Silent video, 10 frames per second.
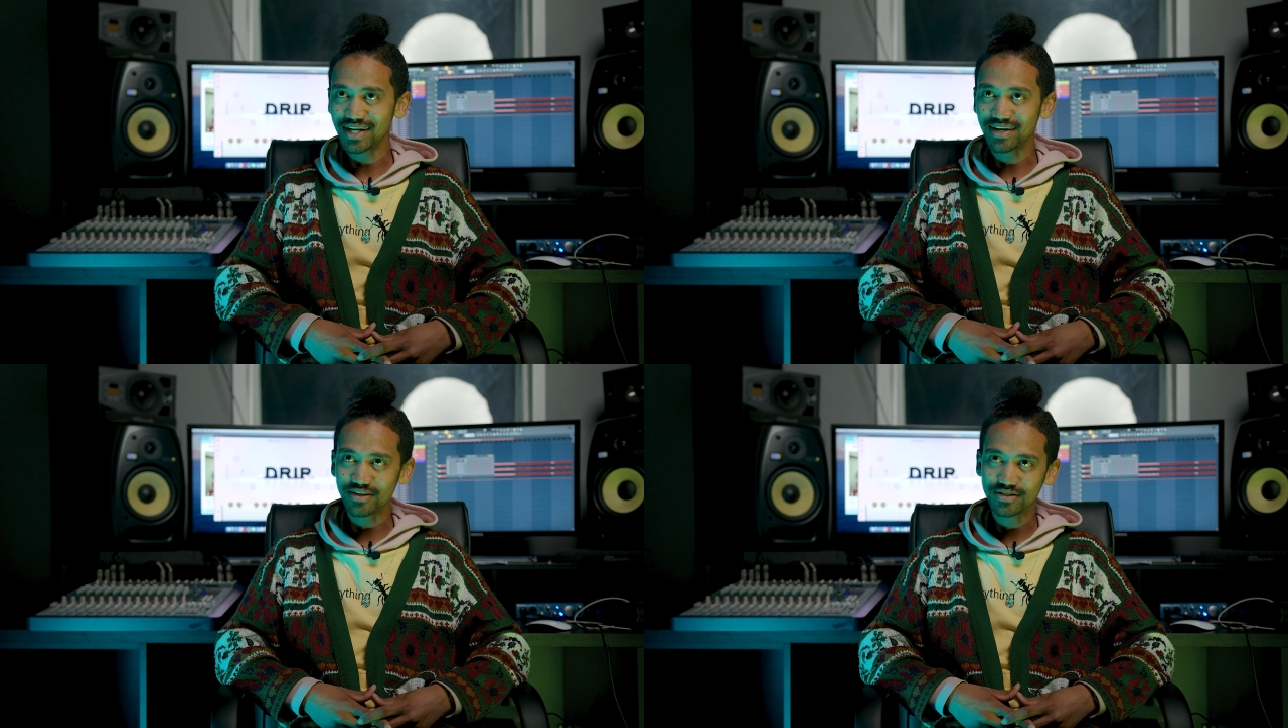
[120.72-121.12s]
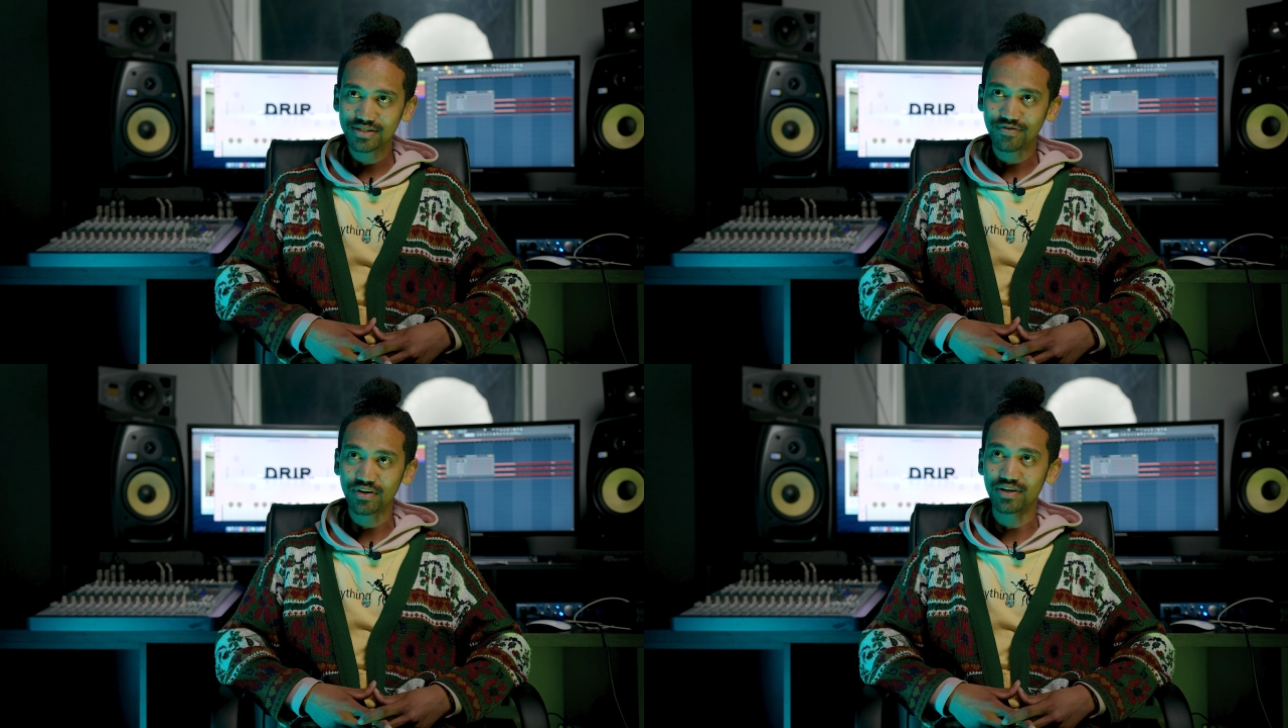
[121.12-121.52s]
like
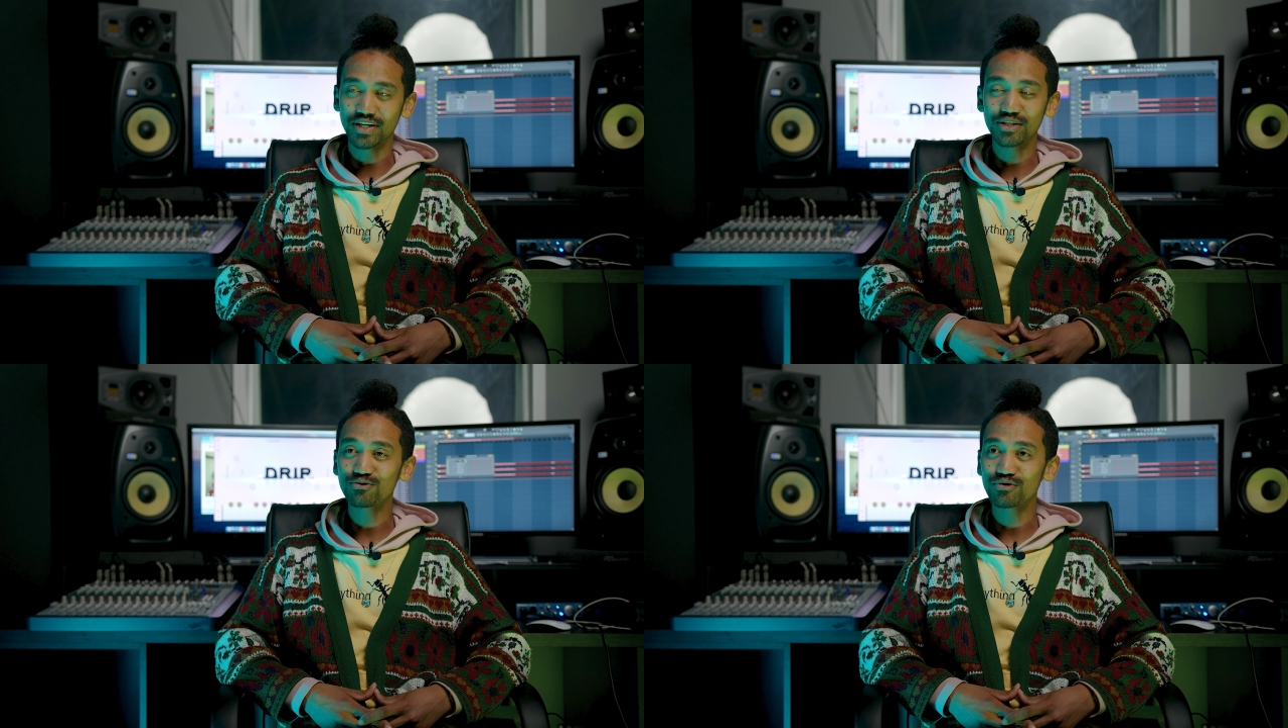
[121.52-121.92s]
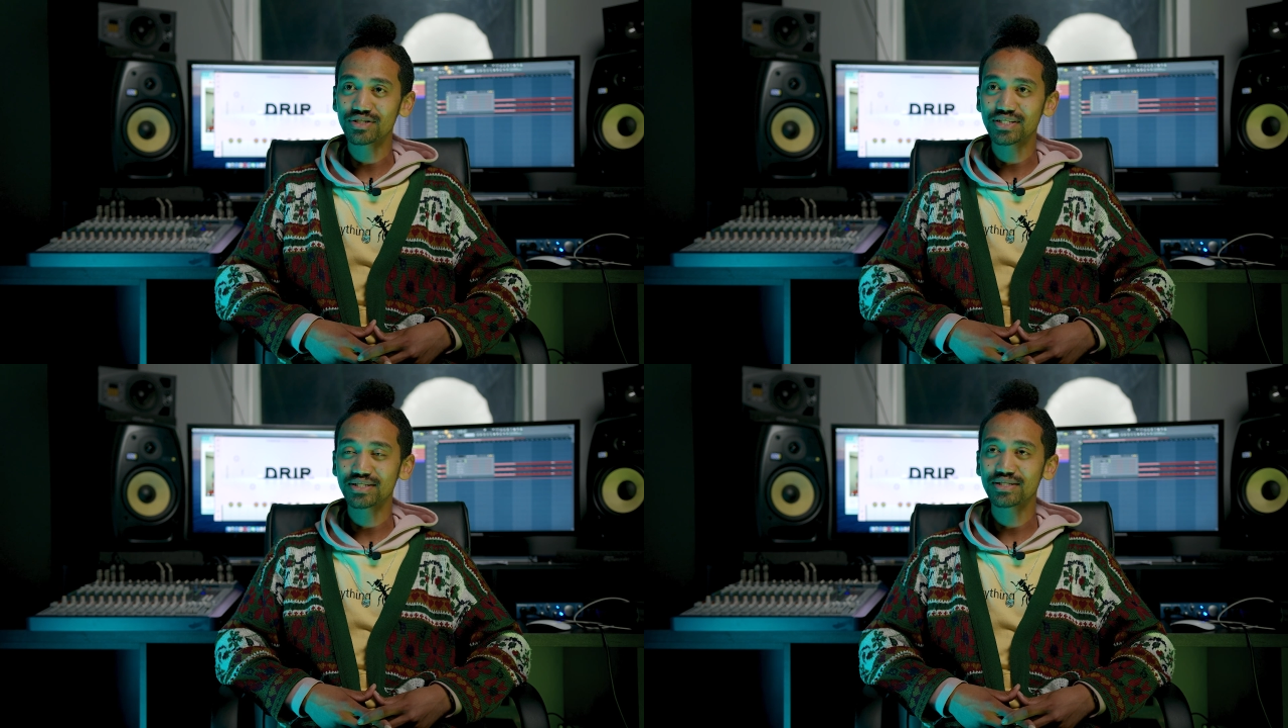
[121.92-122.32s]
this,
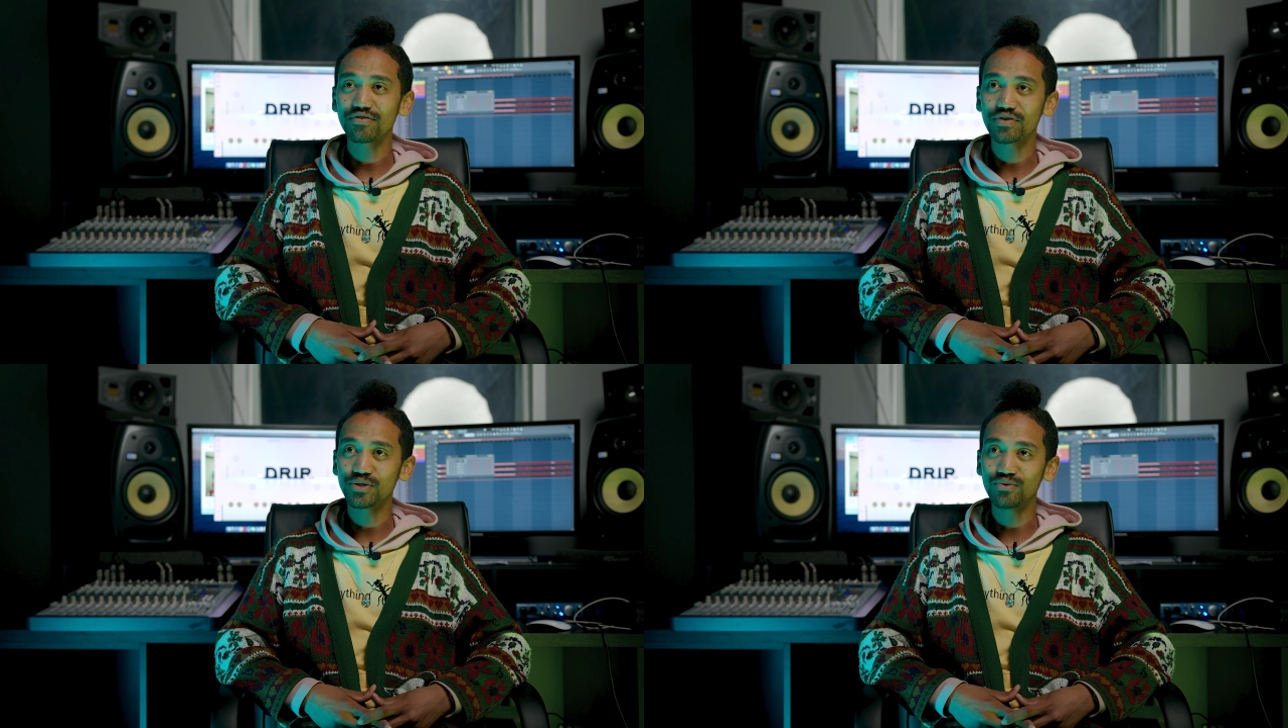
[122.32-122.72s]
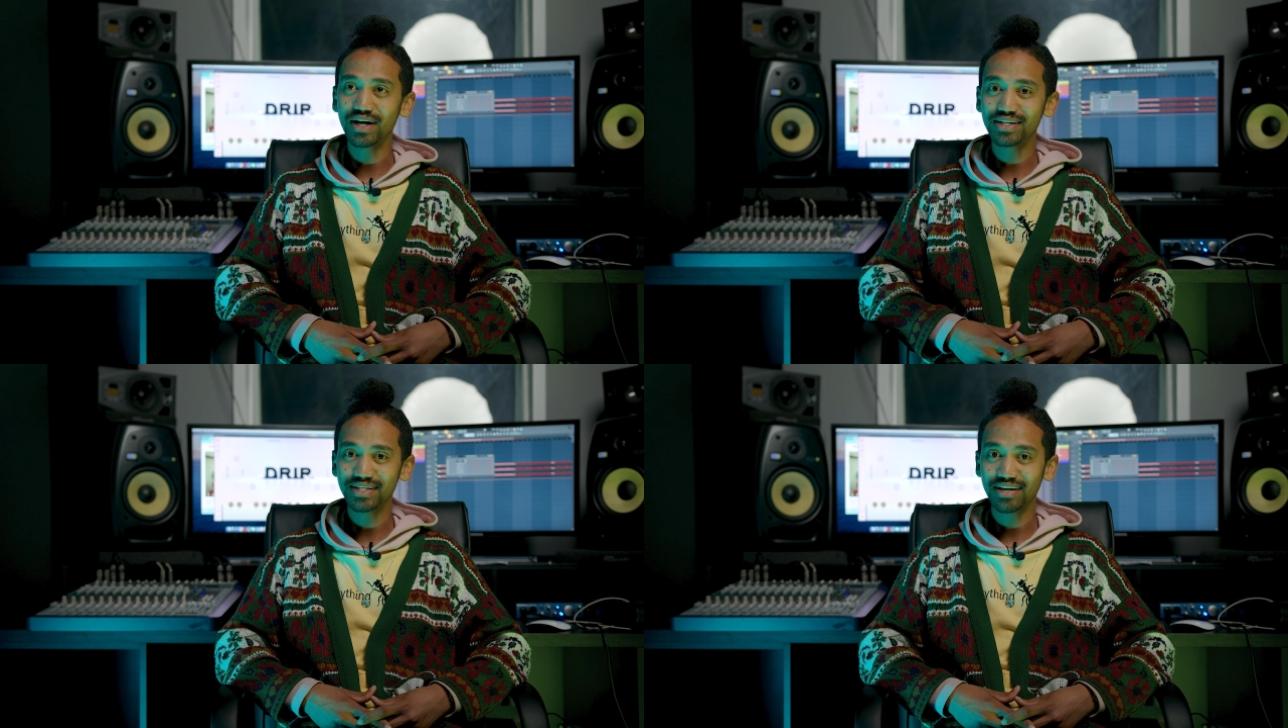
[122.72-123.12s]
resources and stuff that you
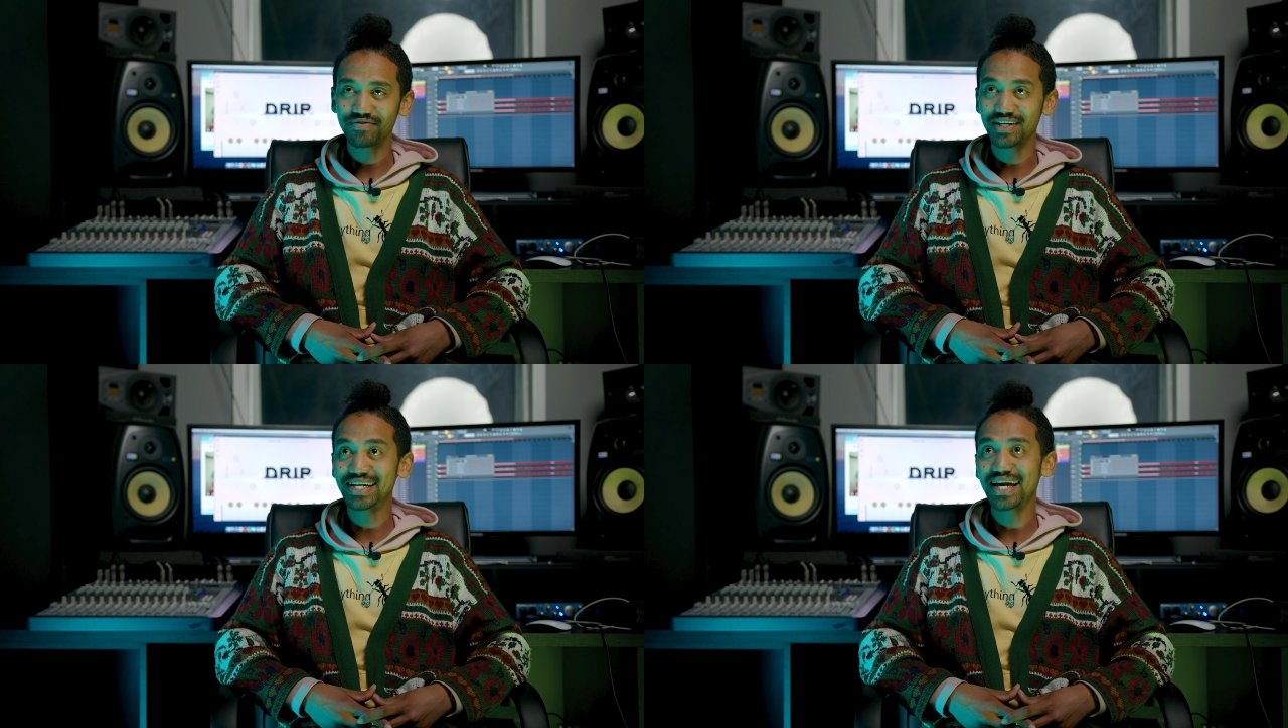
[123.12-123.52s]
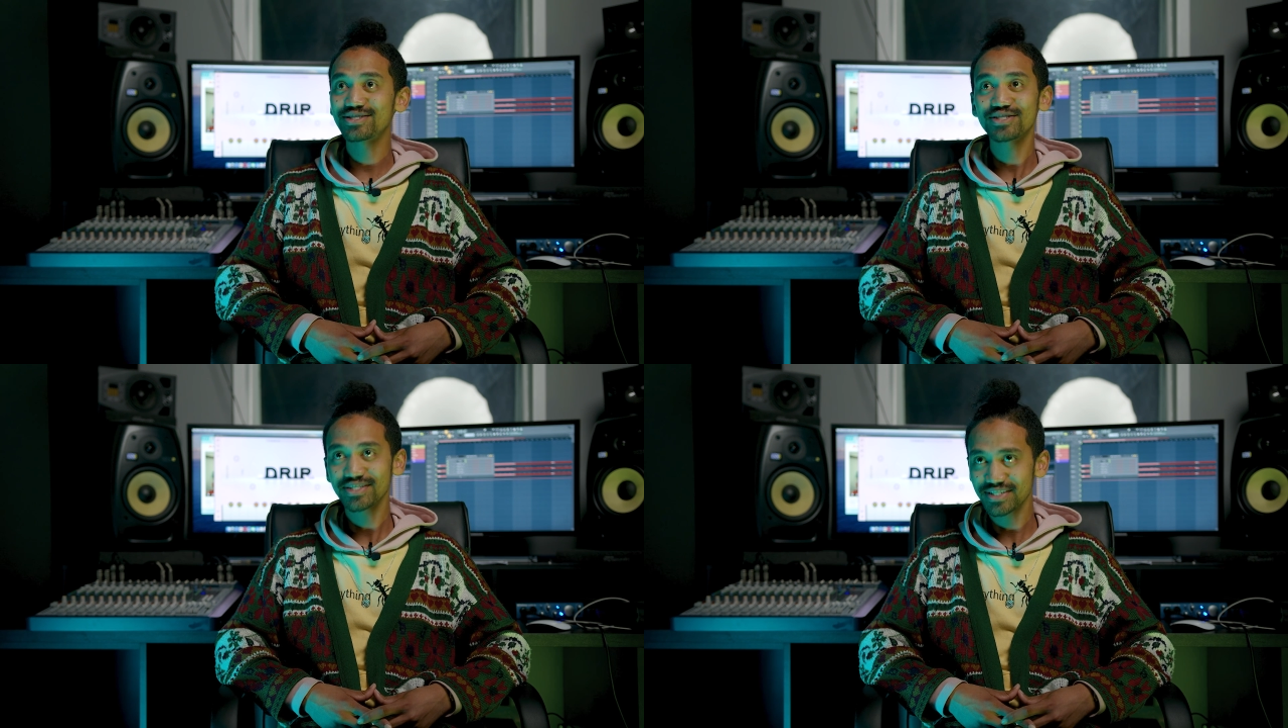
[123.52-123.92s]
guys have, the
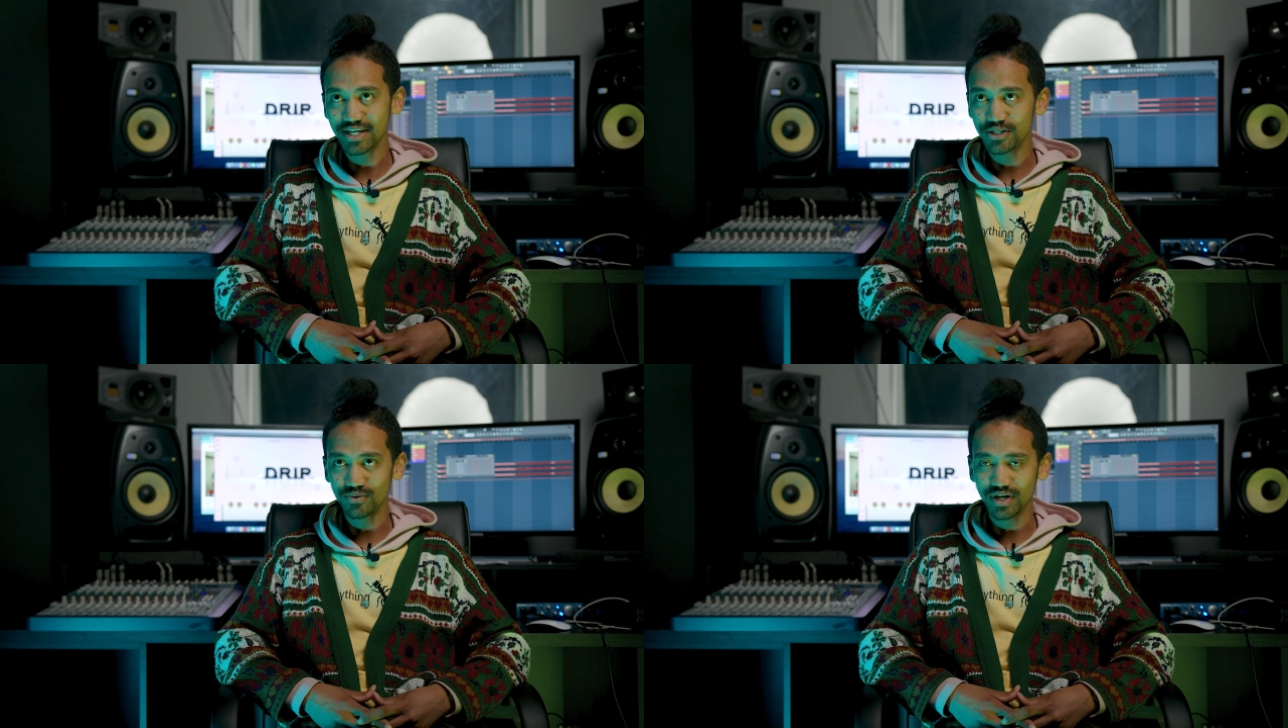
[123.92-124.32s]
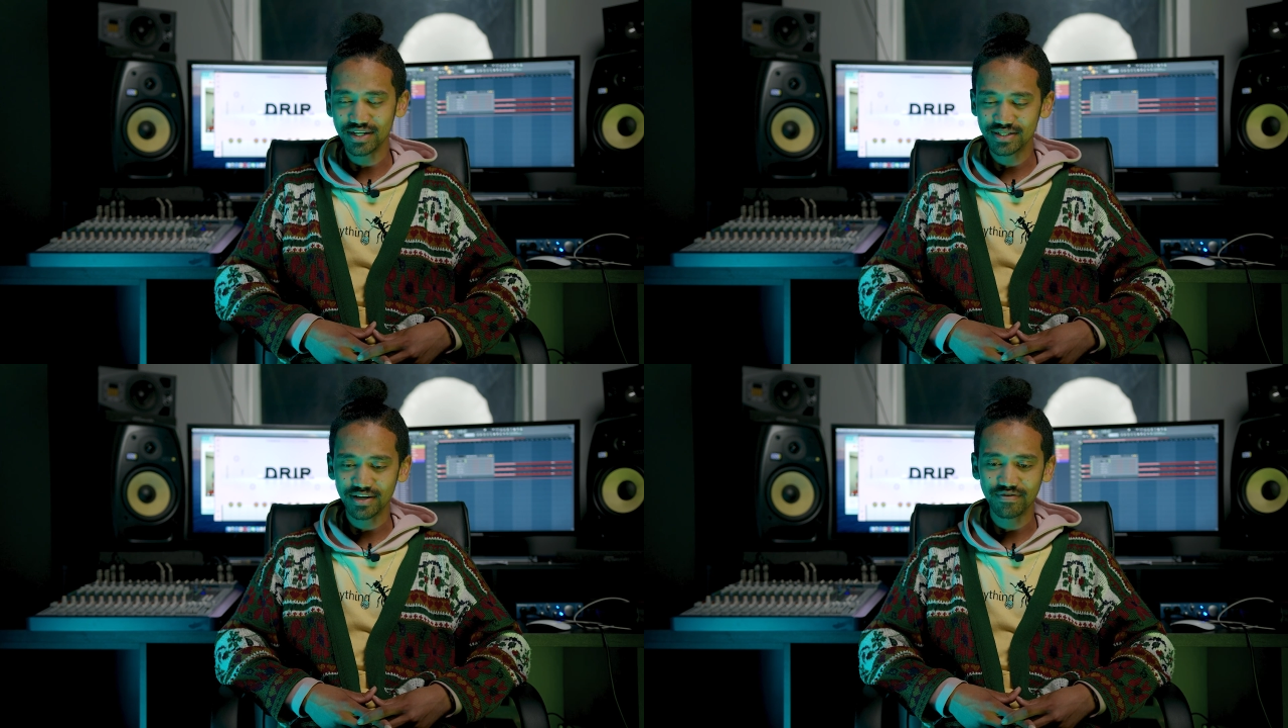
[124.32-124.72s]
gadgets that you
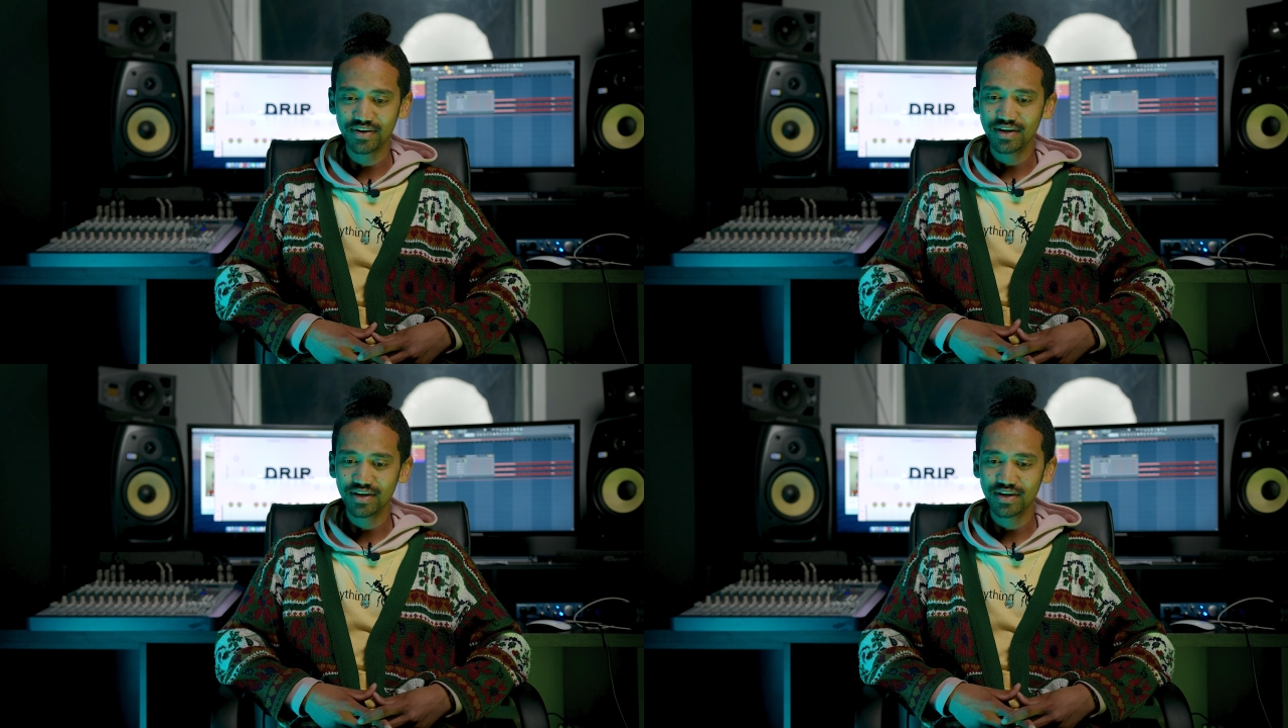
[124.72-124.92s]
guys have.